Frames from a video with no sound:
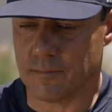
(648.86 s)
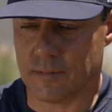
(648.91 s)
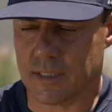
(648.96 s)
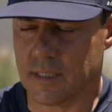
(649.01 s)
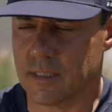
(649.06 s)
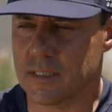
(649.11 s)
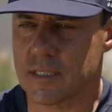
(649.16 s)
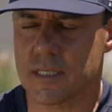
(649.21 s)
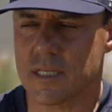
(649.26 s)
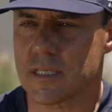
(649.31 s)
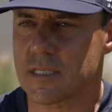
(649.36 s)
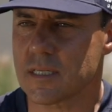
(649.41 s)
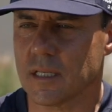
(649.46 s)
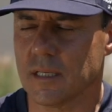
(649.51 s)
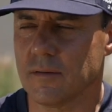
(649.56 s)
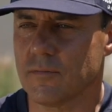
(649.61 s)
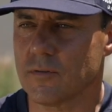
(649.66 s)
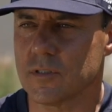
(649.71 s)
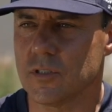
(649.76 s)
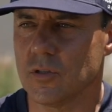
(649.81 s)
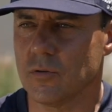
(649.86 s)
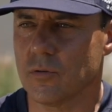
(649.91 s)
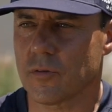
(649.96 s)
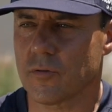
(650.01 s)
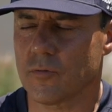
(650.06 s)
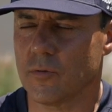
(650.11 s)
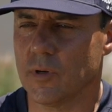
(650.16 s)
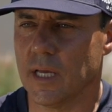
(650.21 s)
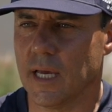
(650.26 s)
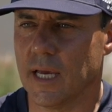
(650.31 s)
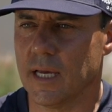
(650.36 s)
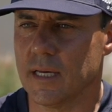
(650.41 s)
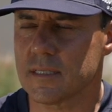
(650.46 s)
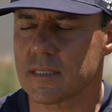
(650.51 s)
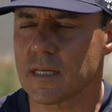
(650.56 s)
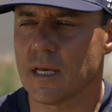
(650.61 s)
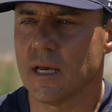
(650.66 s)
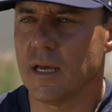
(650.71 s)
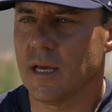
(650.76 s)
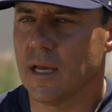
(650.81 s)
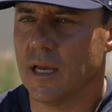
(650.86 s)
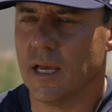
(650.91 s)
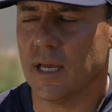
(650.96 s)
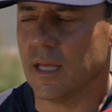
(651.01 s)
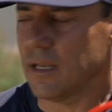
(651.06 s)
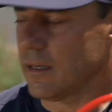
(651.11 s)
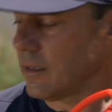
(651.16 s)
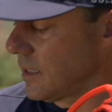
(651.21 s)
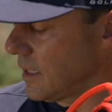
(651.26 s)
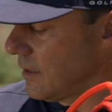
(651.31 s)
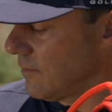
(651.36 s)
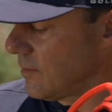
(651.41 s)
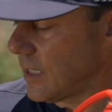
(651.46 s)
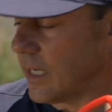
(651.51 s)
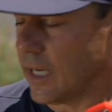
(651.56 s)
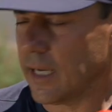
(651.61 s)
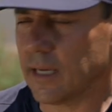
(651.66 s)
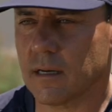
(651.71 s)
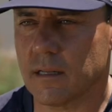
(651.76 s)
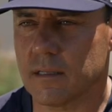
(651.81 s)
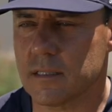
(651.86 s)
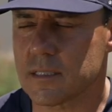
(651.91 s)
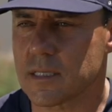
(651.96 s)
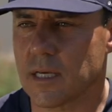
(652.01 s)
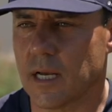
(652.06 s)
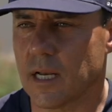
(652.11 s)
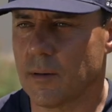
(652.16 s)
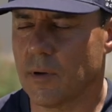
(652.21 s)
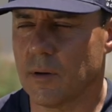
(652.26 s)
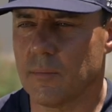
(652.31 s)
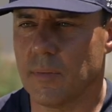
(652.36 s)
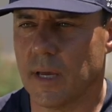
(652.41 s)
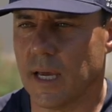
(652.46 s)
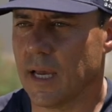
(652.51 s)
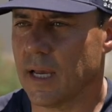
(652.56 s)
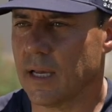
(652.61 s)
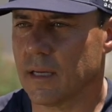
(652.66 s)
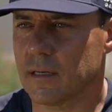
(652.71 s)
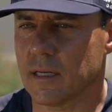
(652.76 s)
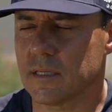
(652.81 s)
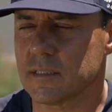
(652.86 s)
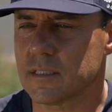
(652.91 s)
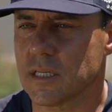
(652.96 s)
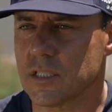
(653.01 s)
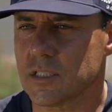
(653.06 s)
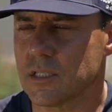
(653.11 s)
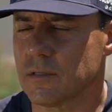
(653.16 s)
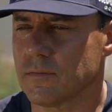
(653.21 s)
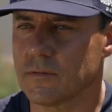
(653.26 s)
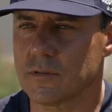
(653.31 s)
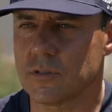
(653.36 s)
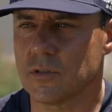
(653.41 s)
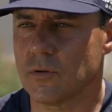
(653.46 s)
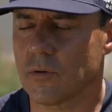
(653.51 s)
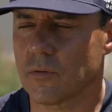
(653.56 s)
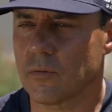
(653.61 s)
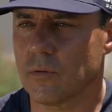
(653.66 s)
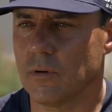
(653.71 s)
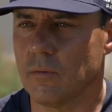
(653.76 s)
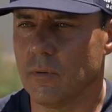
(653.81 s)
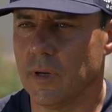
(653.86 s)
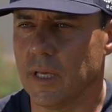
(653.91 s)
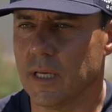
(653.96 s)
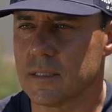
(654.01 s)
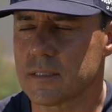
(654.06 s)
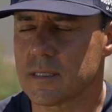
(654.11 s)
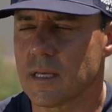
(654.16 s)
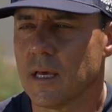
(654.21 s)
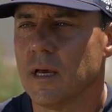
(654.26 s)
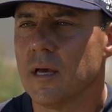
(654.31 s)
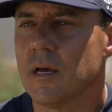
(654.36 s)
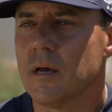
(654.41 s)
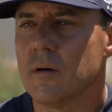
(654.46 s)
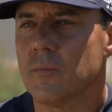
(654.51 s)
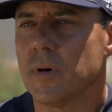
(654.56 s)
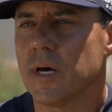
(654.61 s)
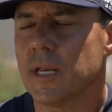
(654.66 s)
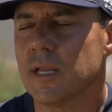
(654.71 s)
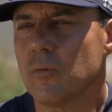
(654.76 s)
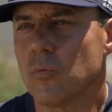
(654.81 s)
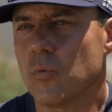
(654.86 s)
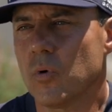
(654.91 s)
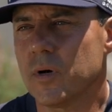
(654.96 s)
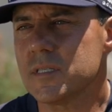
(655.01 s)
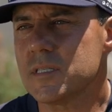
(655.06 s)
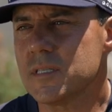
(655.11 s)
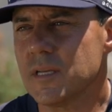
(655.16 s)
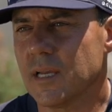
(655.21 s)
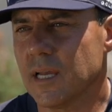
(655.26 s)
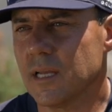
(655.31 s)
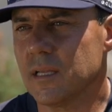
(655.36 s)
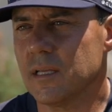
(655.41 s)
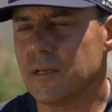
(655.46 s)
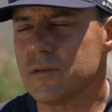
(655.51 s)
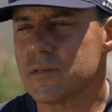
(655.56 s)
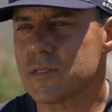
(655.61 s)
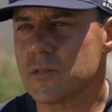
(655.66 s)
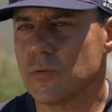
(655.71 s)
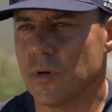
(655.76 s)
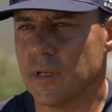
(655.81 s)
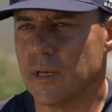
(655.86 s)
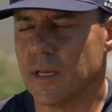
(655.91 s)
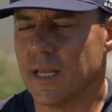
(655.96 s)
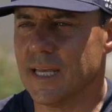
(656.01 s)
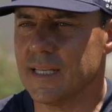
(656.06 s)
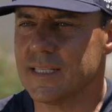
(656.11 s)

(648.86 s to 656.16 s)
consistently for 2 or 3 days and leave it hanging on the side of my bag and not touch it for 2 or 3 weeks. But once you get used to it,